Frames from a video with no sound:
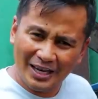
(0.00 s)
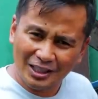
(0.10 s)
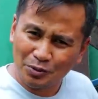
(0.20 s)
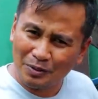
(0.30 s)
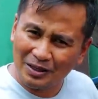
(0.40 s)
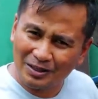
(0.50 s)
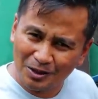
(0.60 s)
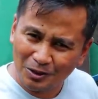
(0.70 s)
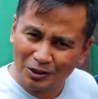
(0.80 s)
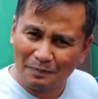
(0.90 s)
guys, we will
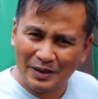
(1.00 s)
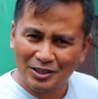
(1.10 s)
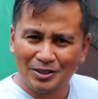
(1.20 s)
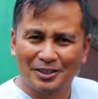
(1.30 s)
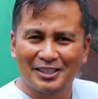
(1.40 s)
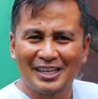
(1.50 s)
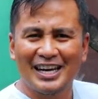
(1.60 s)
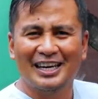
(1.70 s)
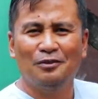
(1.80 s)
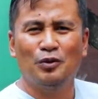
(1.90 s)
go to the pet store
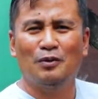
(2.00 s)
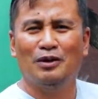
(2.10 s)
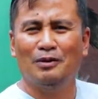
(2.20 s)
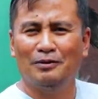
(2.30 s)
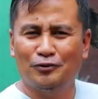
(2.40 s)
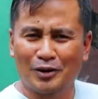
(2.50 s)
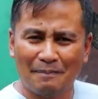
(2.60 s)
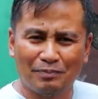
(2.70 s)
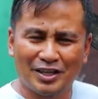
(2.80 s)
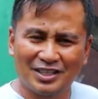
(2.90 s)
and we will
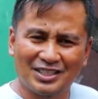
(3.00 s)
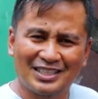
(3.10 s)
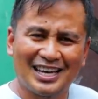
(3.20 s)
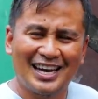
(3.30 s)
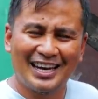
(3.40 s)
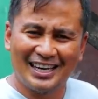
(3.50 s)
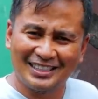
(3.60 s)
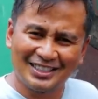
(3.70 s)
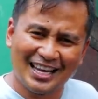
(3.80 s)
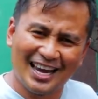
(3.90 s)
drop this
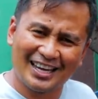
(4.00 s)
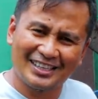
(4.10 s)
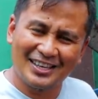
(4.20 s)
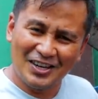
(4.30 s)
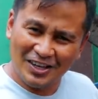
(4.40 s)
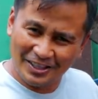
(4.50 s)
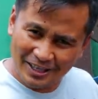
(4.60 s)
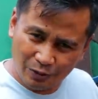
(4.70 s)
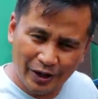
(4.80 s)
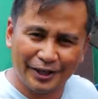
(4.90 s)
inside in
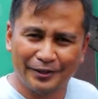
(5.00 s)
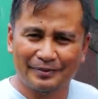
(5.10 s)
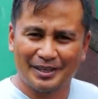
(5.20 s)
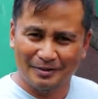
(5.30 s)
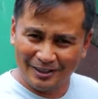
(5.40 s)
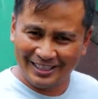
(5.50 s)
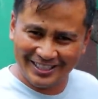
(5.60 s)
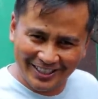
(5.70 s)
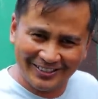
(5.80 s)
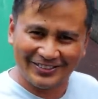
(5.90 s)
the aquarium. Come on,
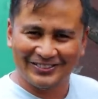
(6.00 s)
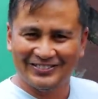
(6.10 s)
let's go.